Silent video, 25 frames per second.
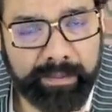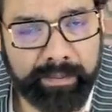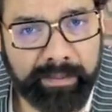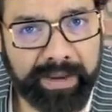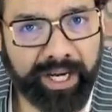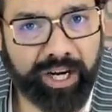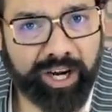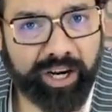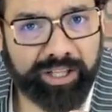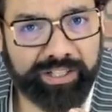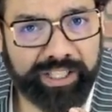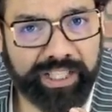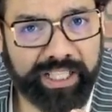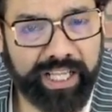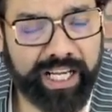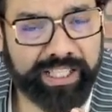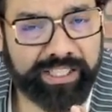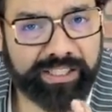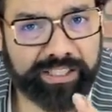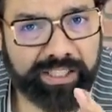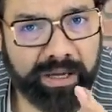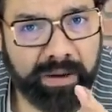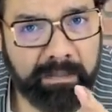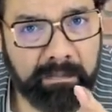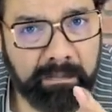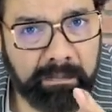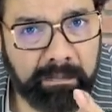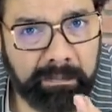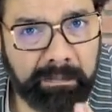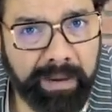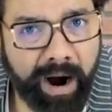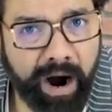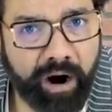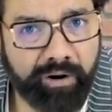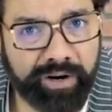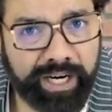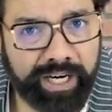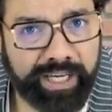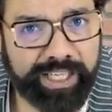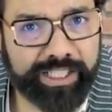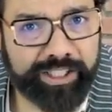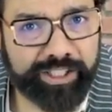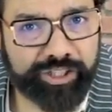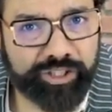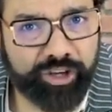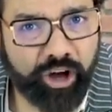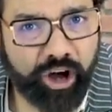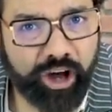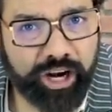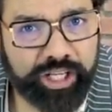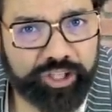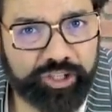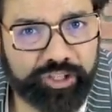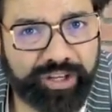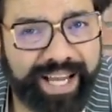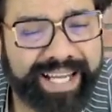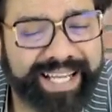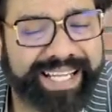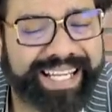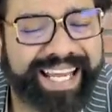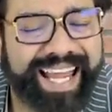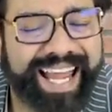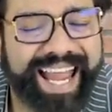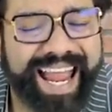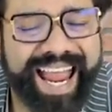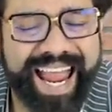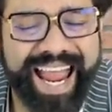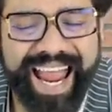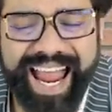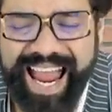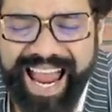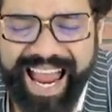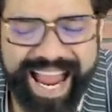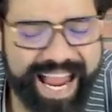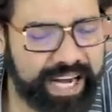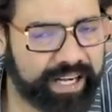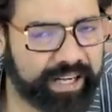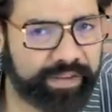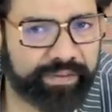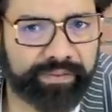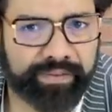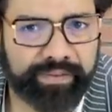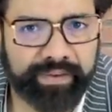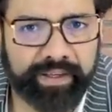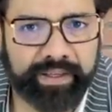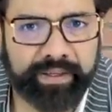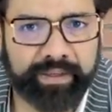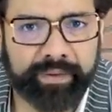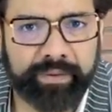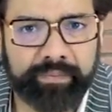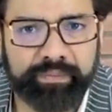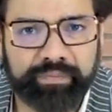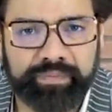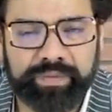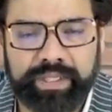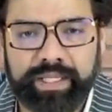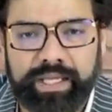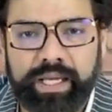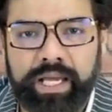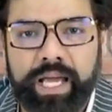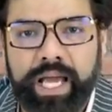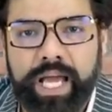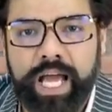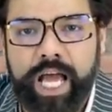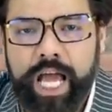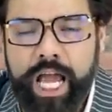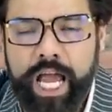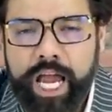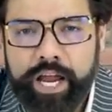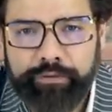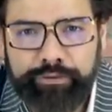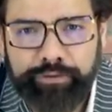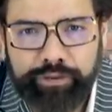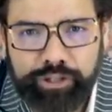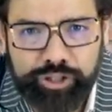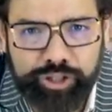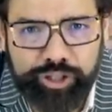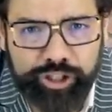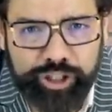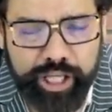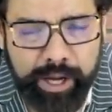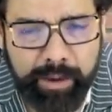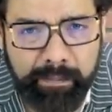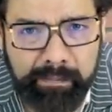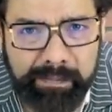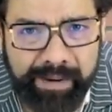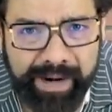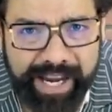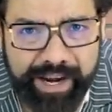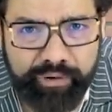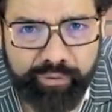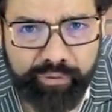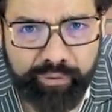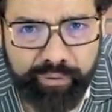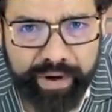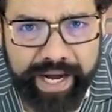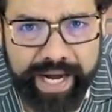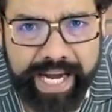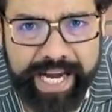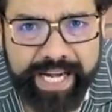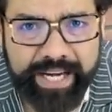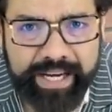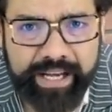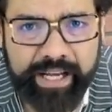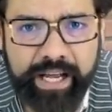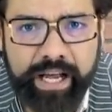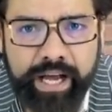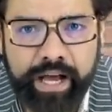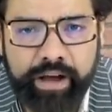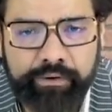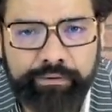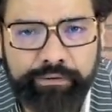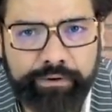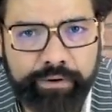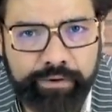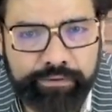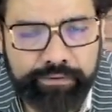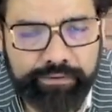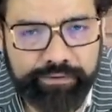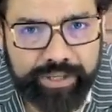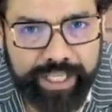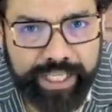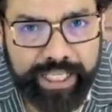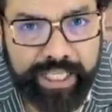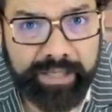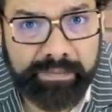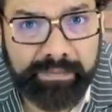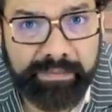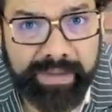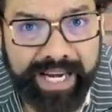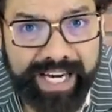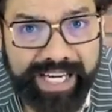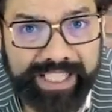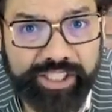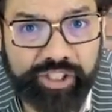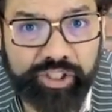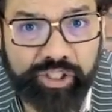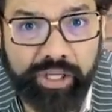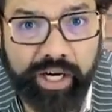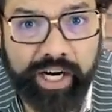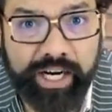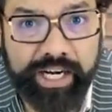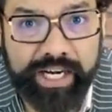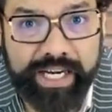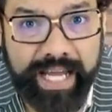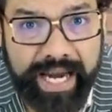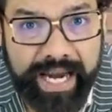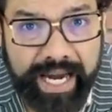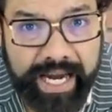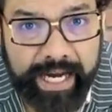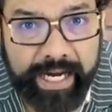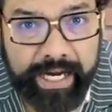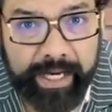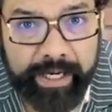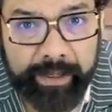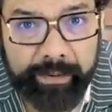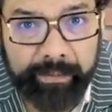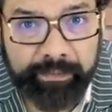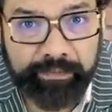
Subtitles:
because he has compounded his knowledge like anything. If you simply read 15 minutes a day